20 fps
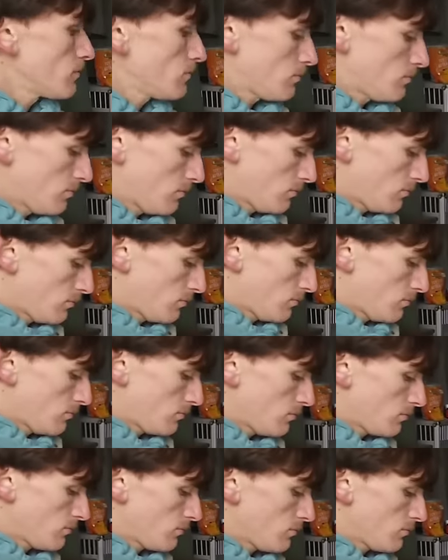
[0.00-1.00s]
having
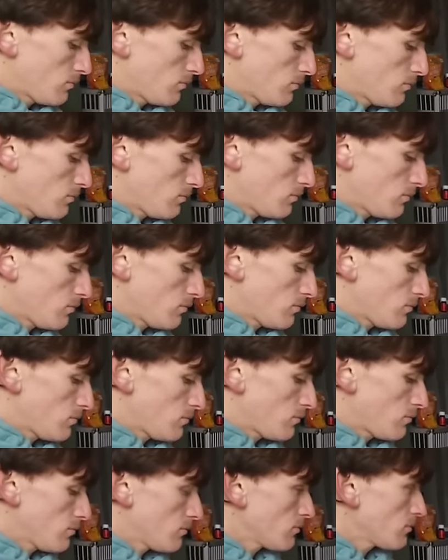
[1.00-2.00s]
fun with pigeons, but
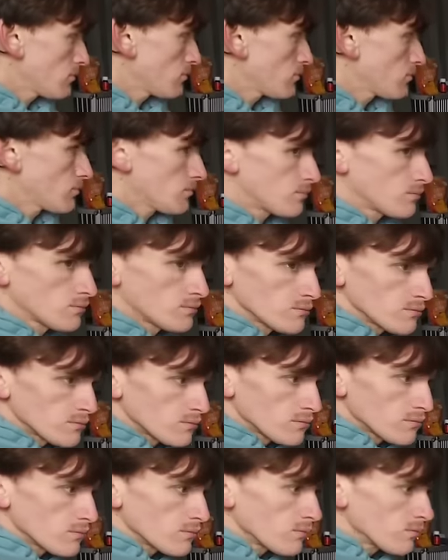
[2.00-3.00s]
now trying to
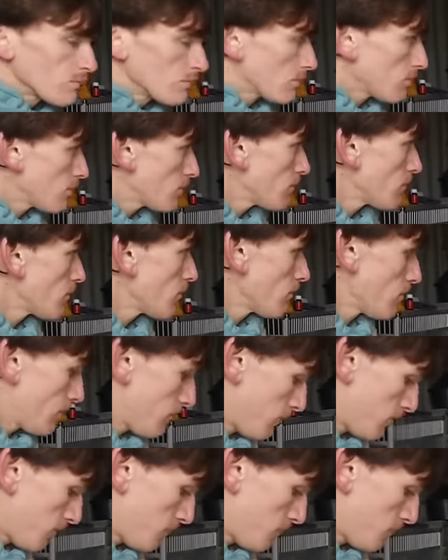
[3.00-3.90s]
make money off of them.